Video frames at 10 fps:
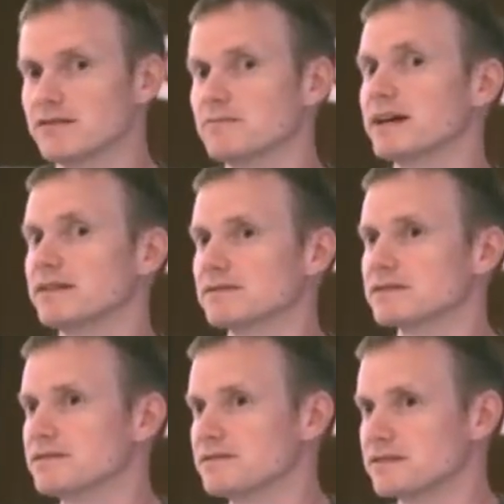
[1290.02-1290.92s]
or may
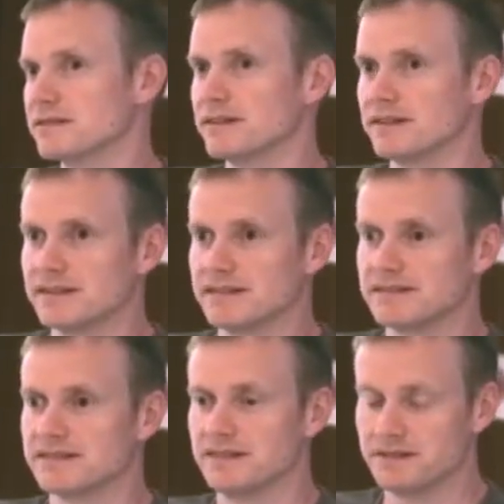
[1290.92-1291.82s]
not choose
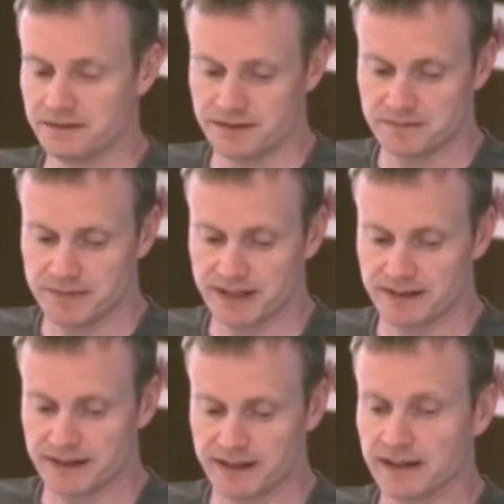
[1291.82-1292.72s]
to
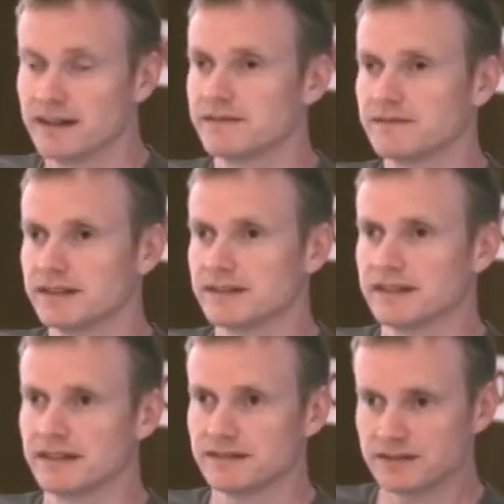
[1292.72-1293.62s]
commit the
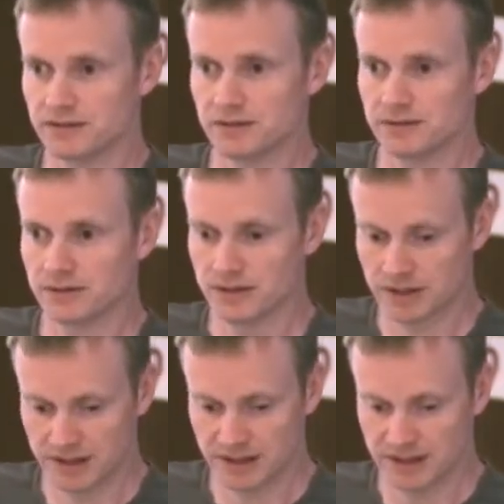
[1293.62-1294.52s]
vendor and the core
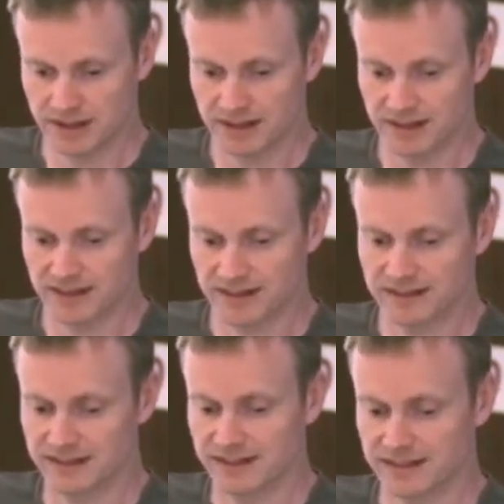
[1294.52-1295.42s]

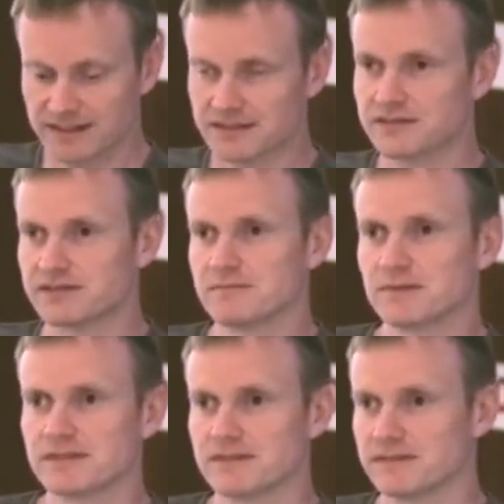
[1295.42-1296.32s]
and the contrib
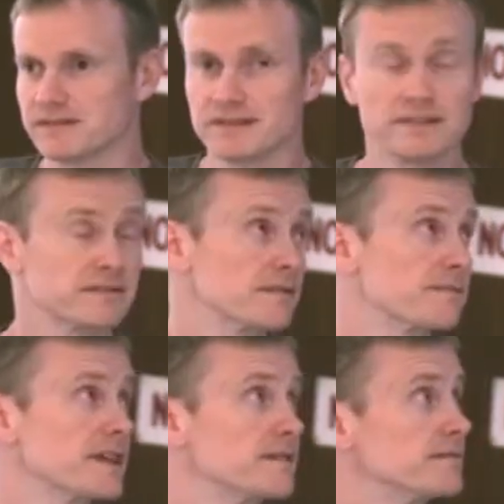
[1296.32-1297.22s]
module and
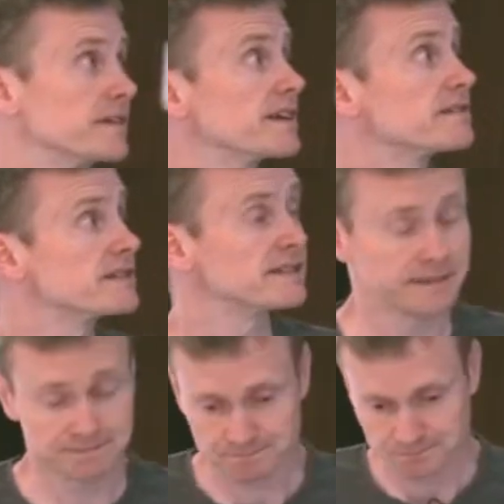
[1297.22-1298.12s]
contrib theme directories.